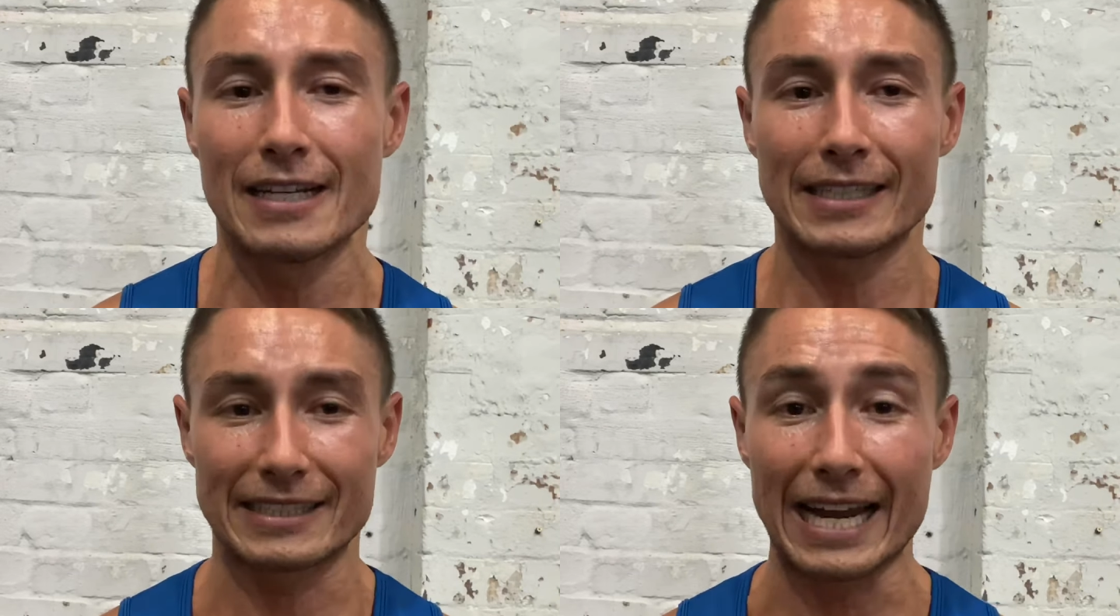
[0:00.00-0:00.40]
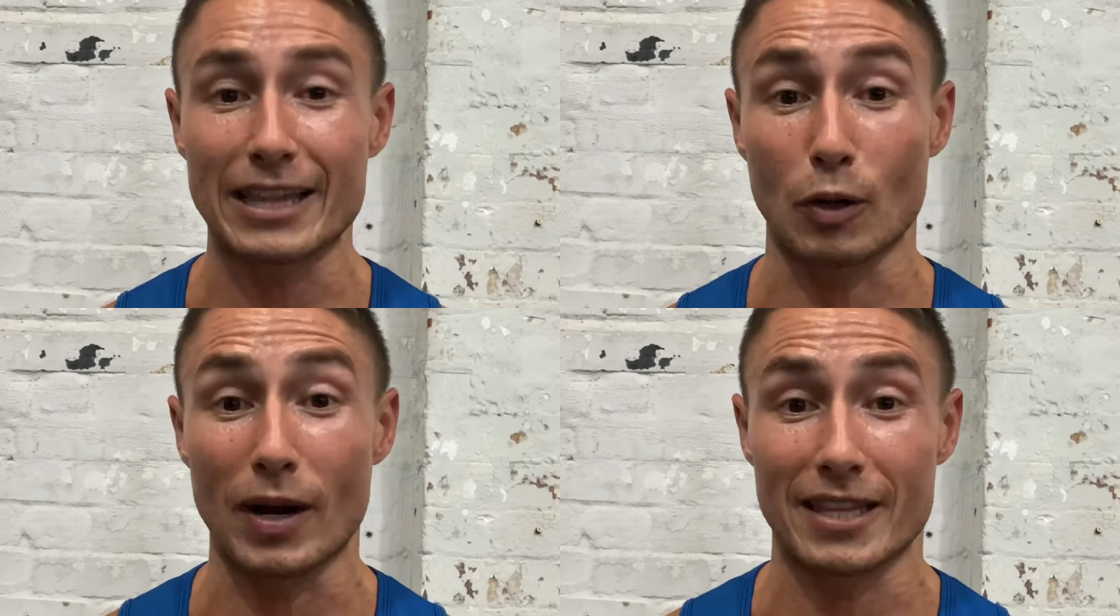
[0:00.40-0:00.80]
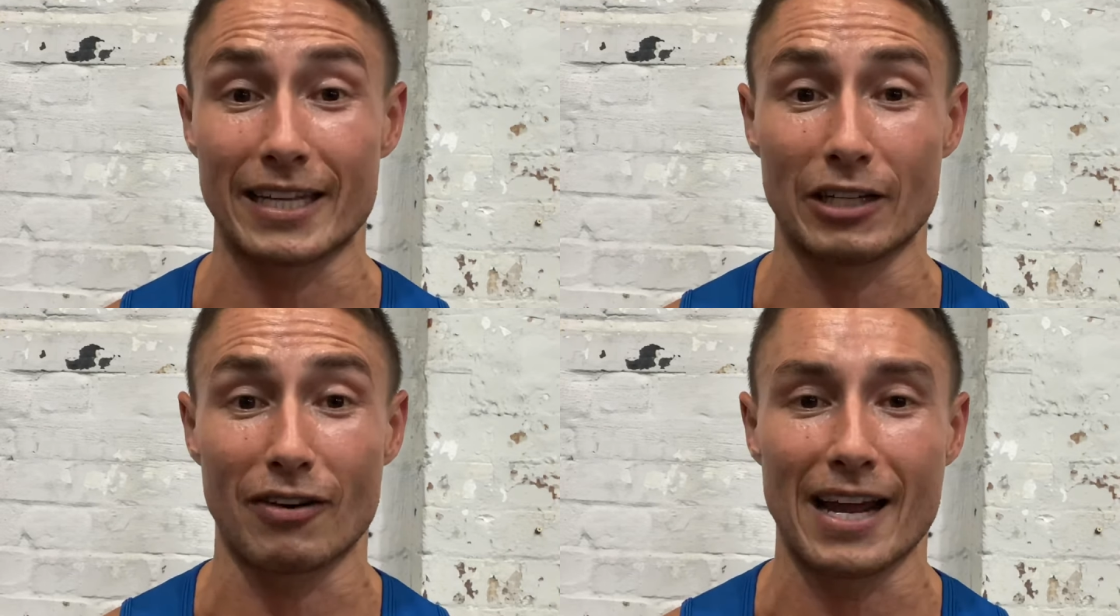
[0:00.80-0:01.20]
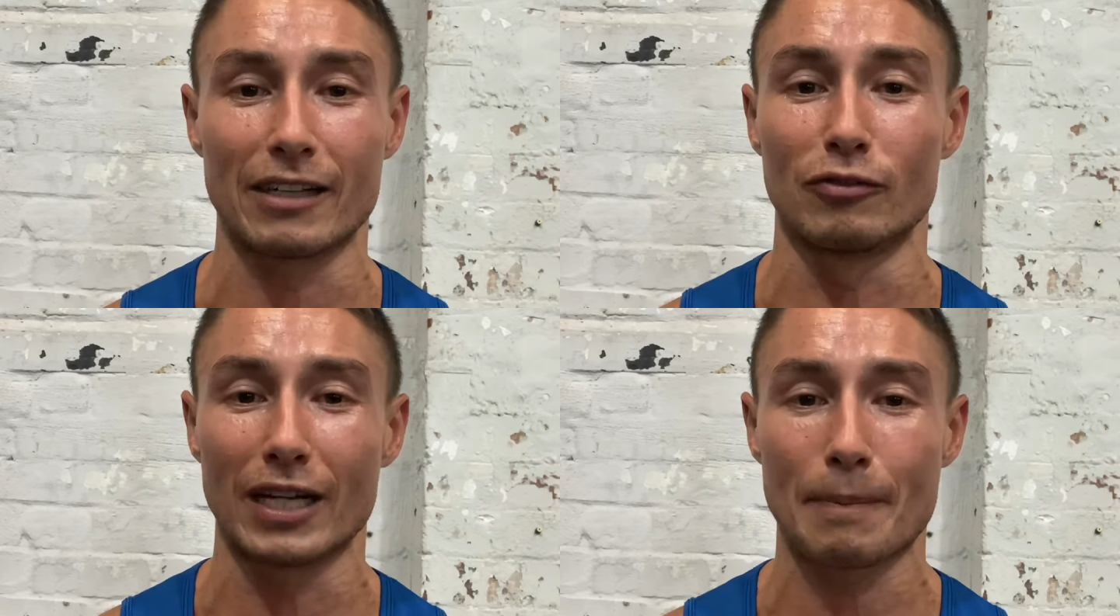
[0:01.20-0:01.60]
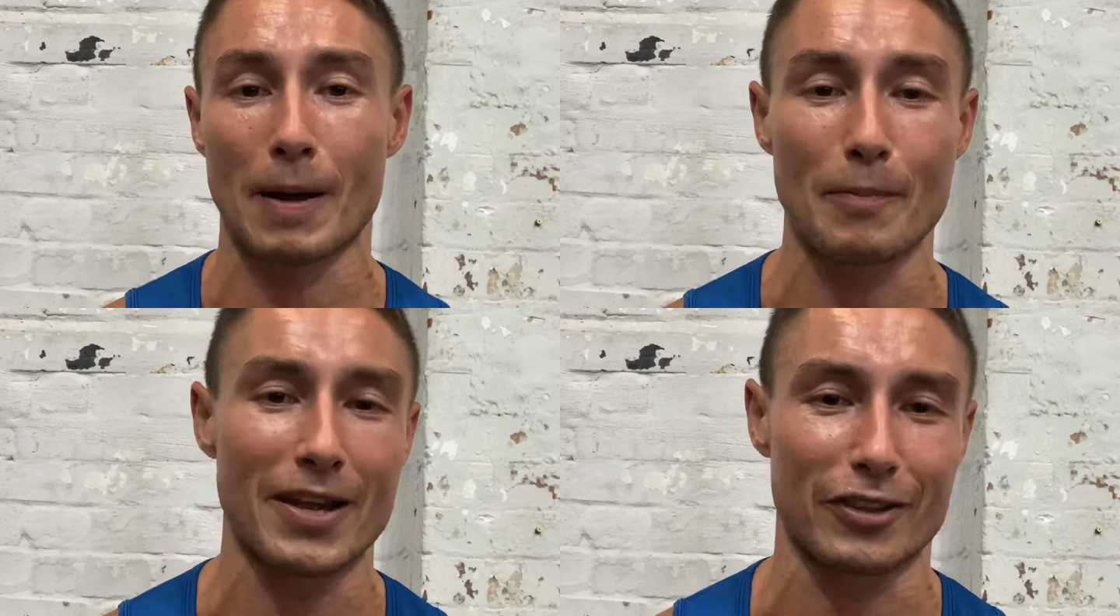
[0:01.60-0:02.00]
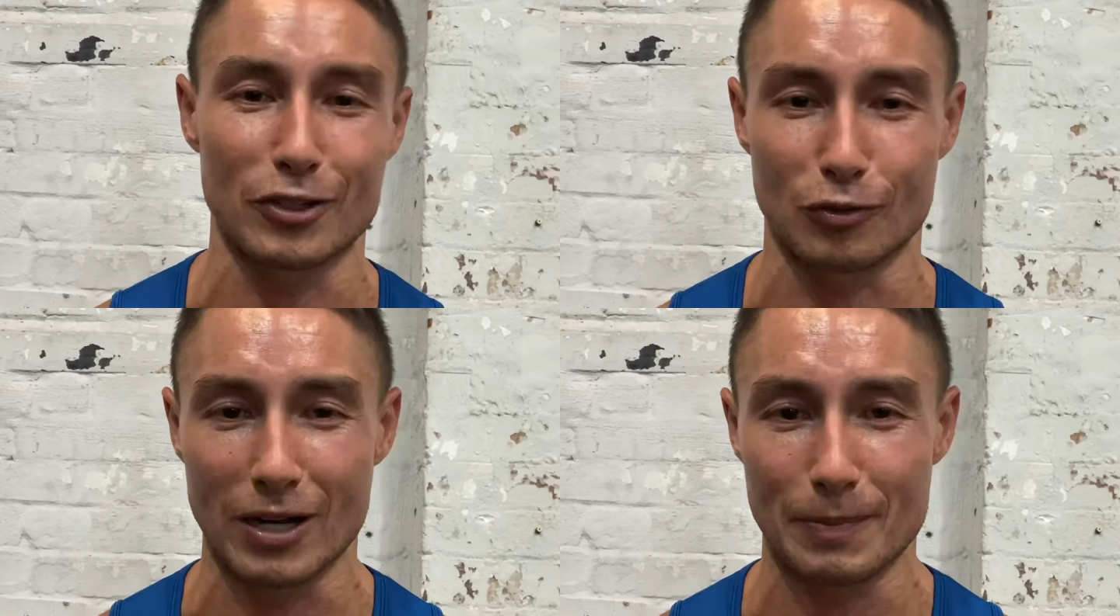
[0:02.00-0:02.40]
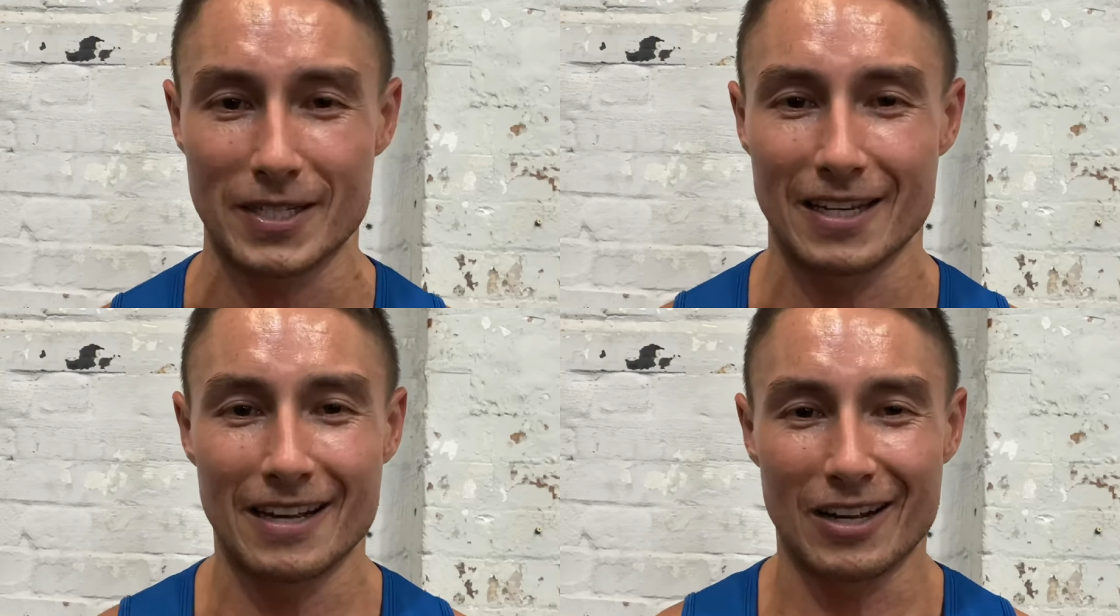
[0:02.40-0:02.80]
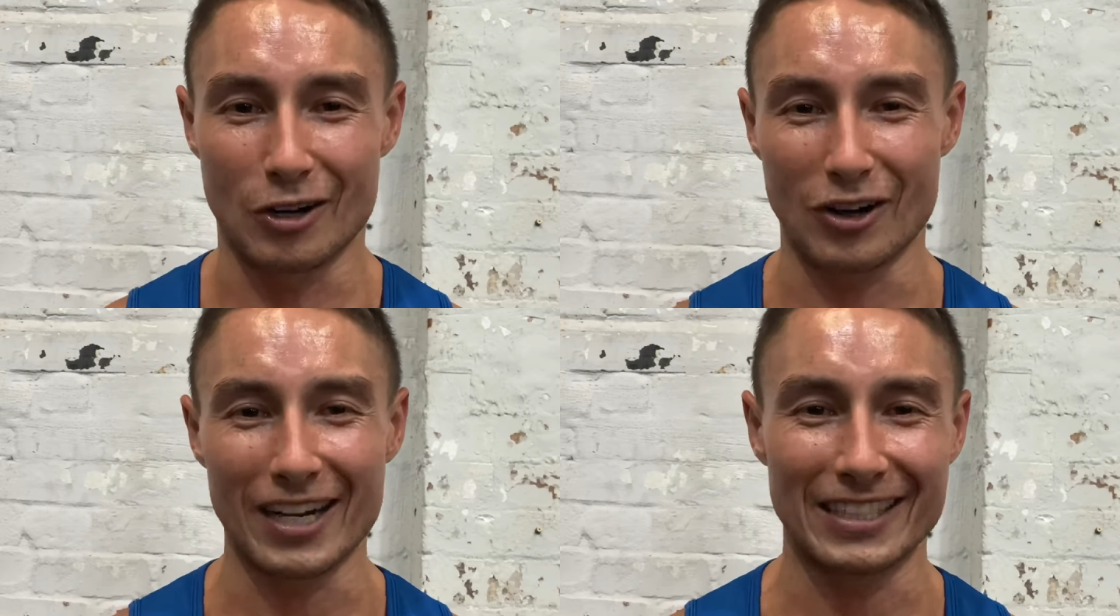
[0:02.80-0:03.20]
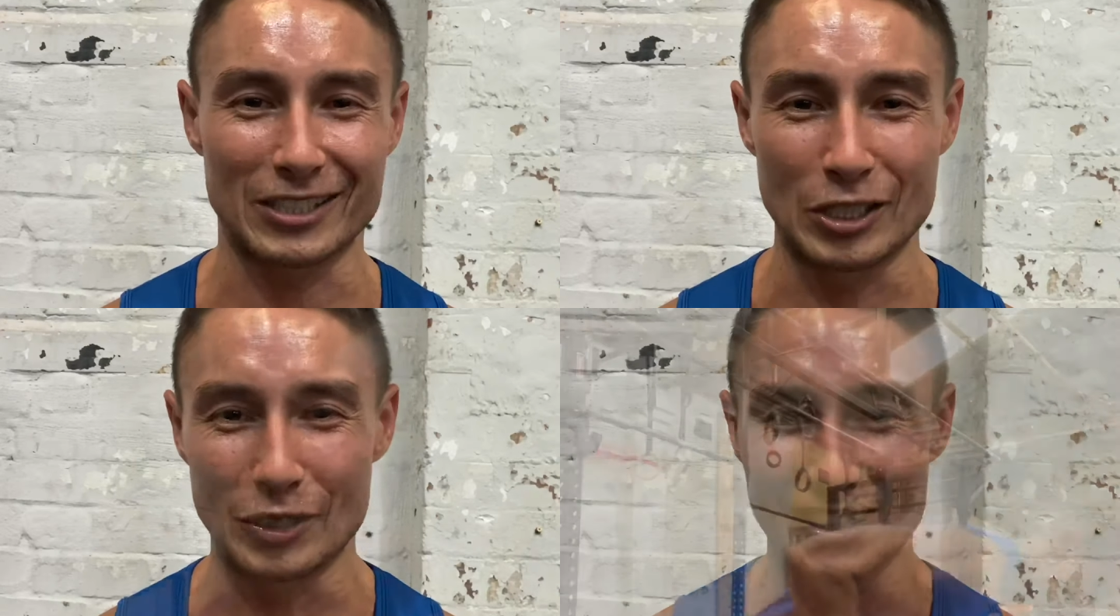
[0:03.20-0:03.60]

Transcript: stay at the weight that you're at and really pump out those reps. All right, let's do it.